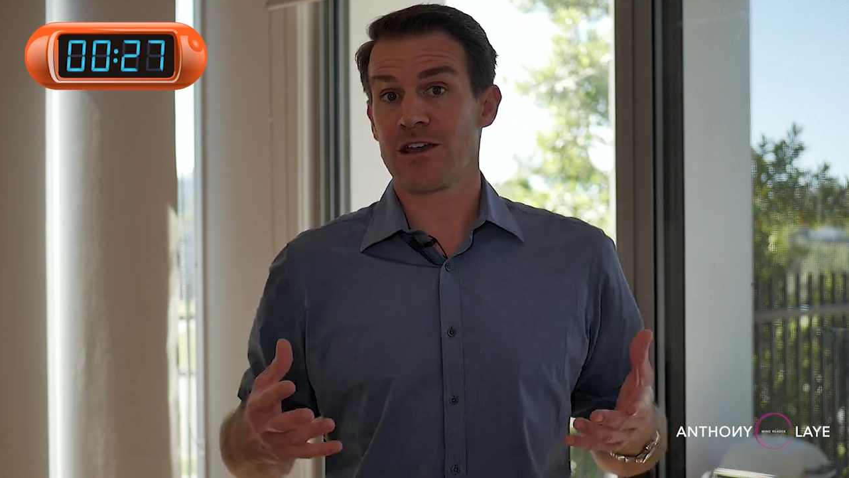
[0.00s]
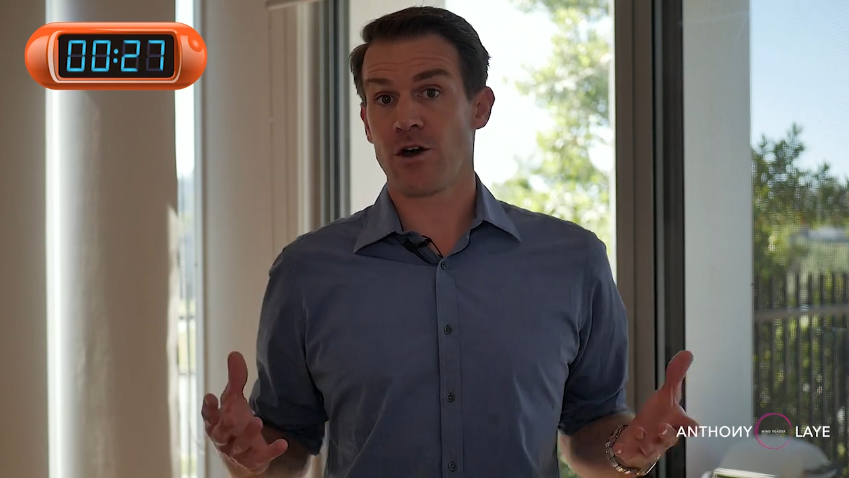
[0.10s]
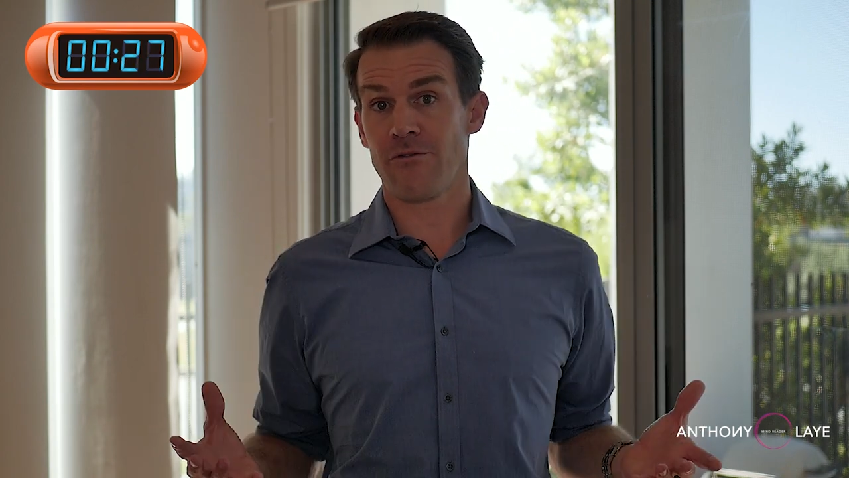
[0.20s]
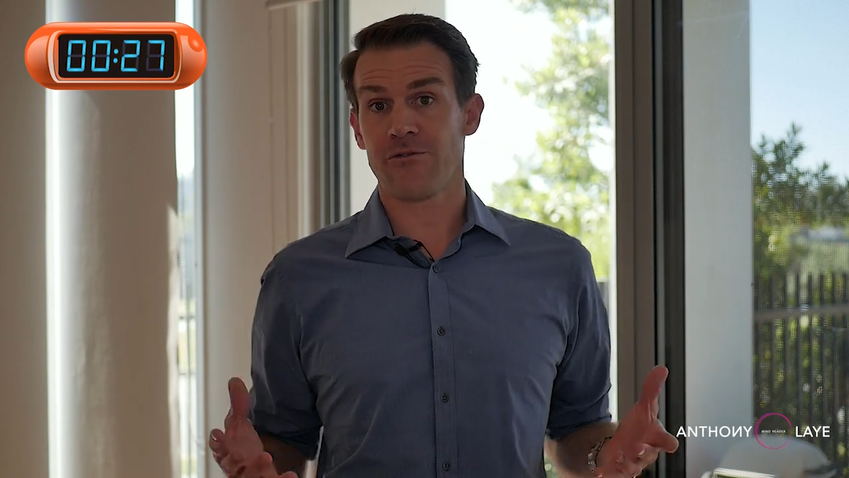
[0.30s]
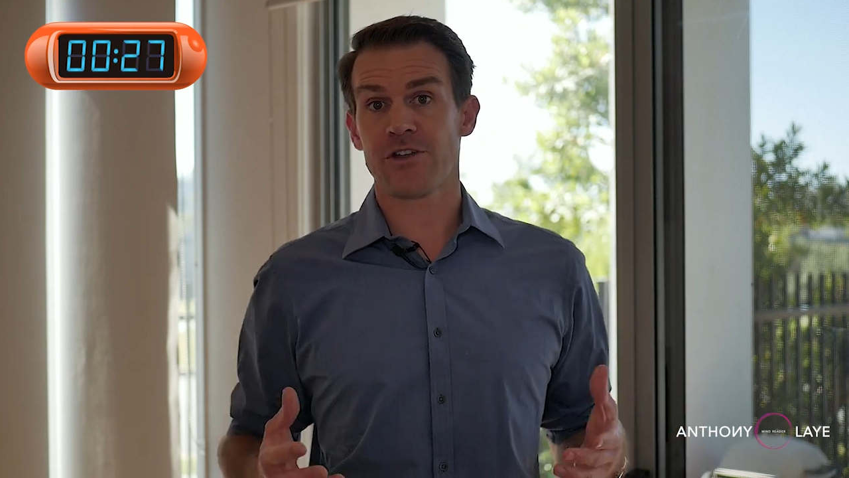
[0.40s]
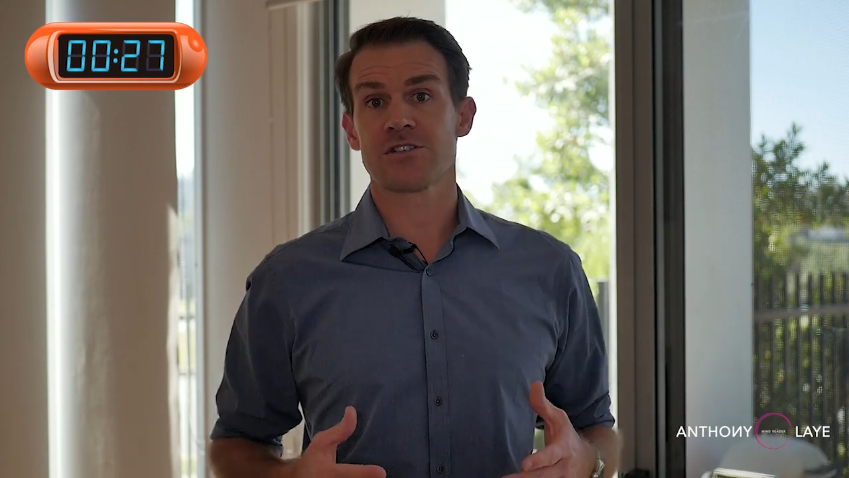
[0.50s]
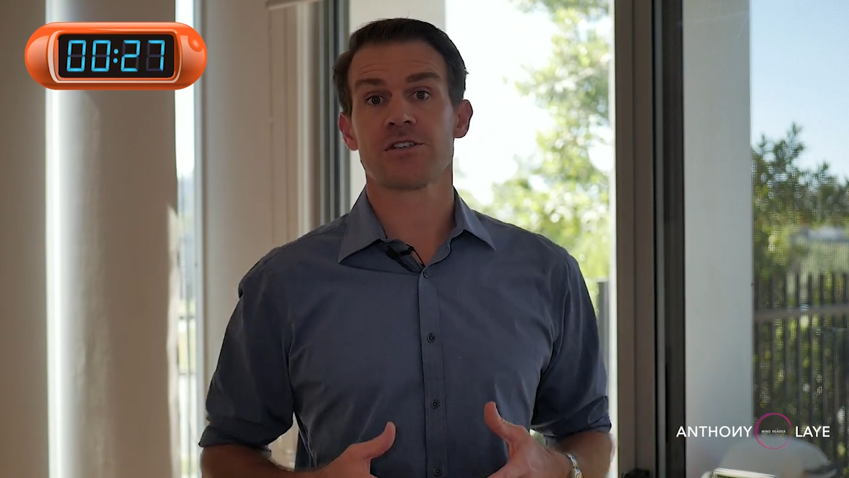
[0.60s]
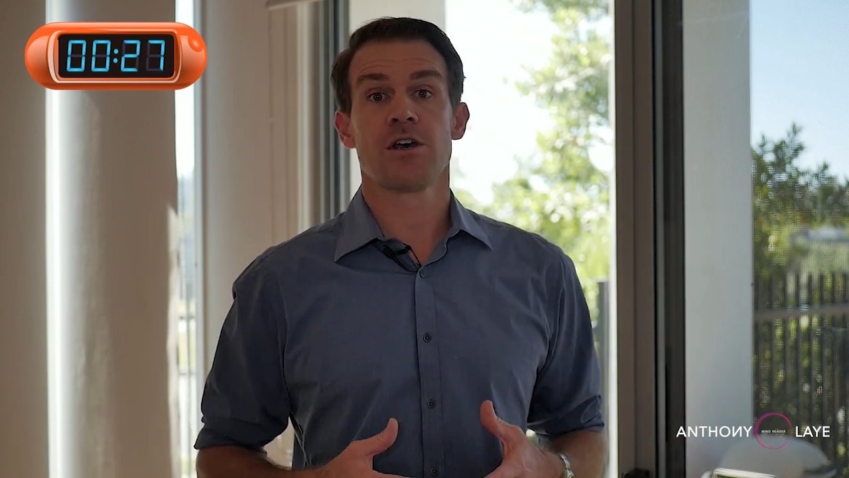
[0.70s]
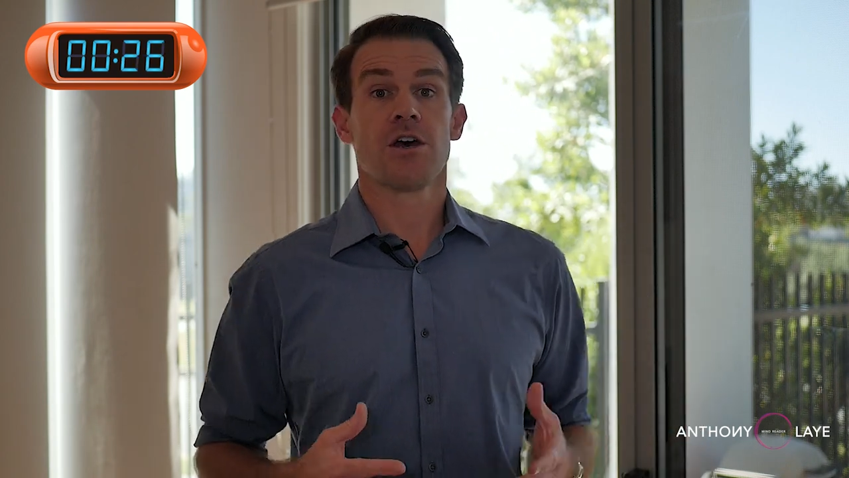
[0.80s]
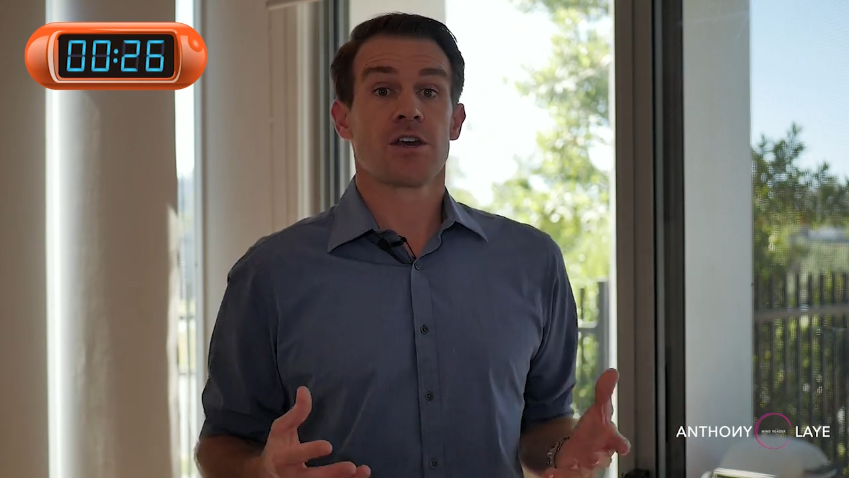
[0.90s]

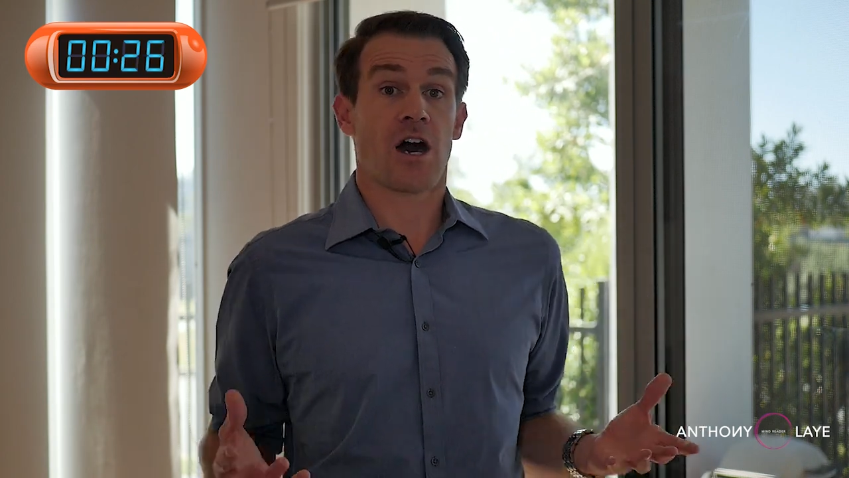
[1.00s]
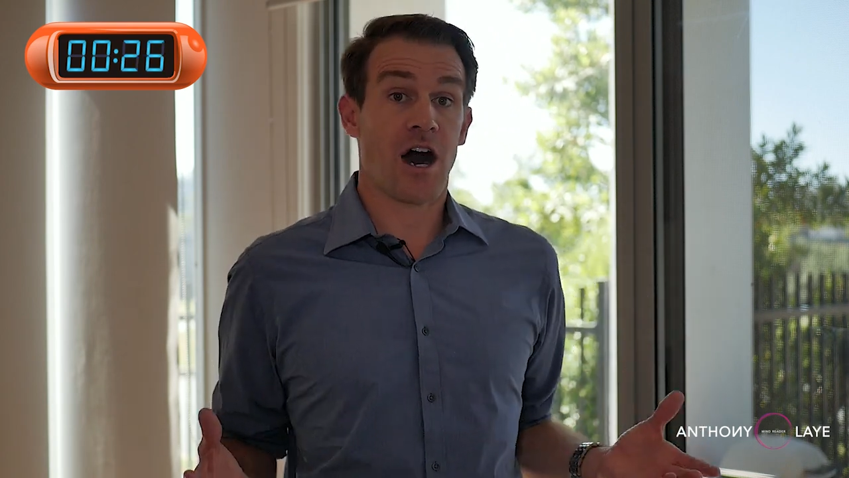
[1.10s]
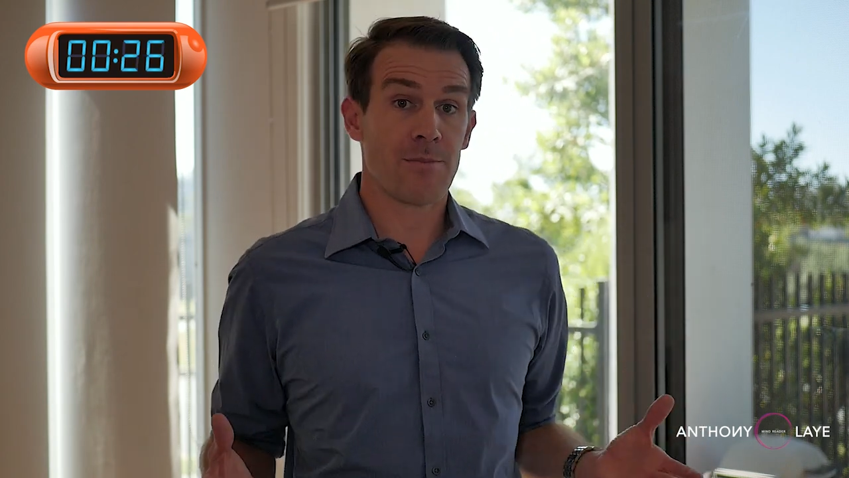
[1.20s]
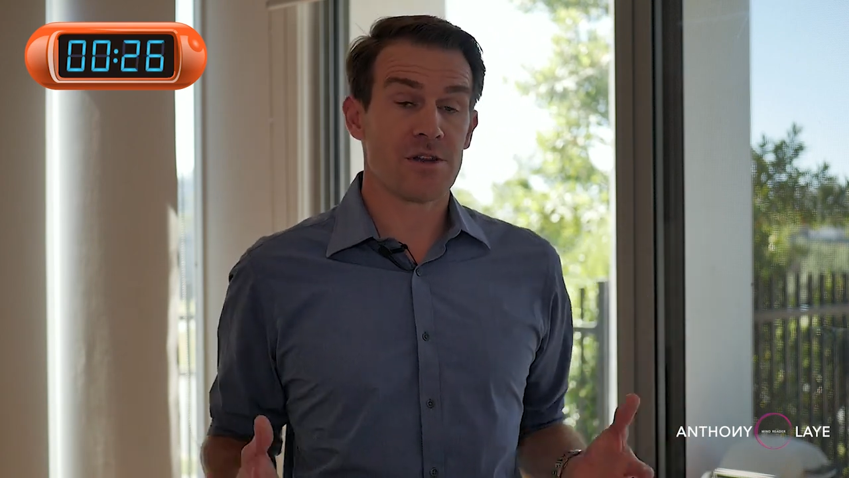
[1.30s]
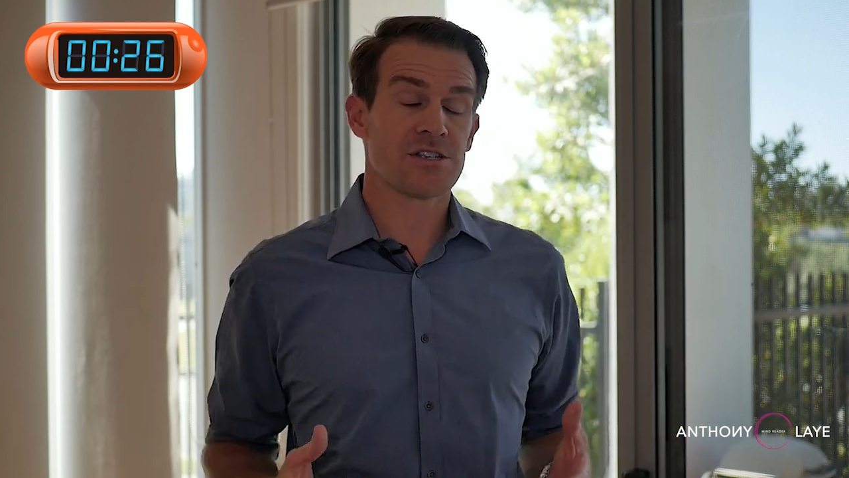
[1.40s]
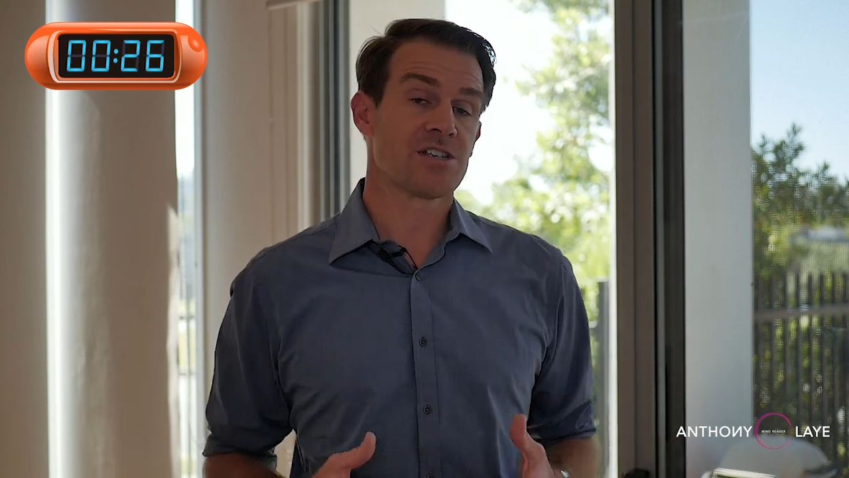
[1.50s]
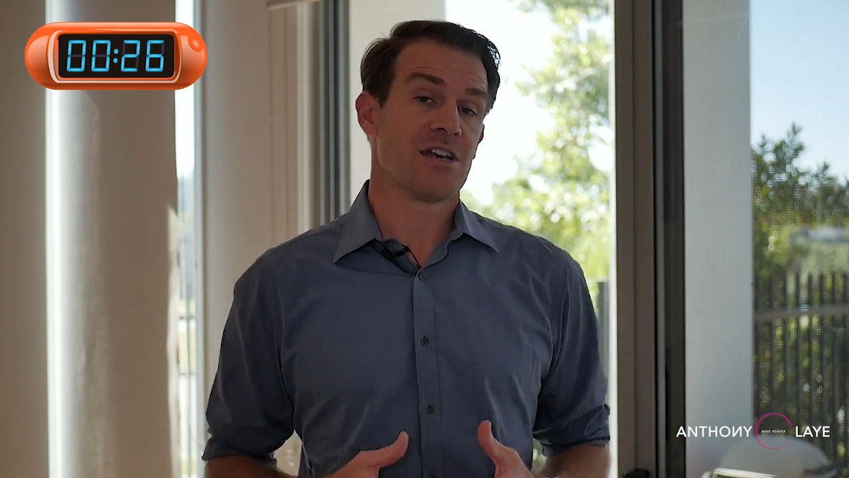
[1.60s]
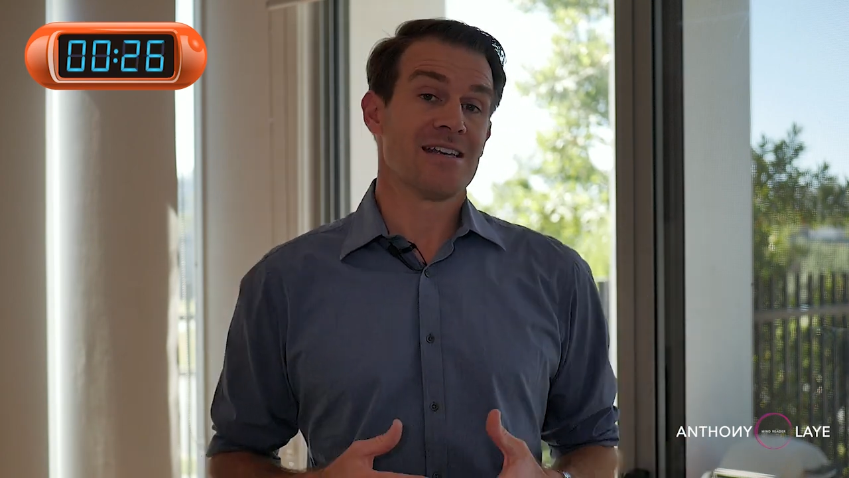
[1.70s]
confidence, calmness,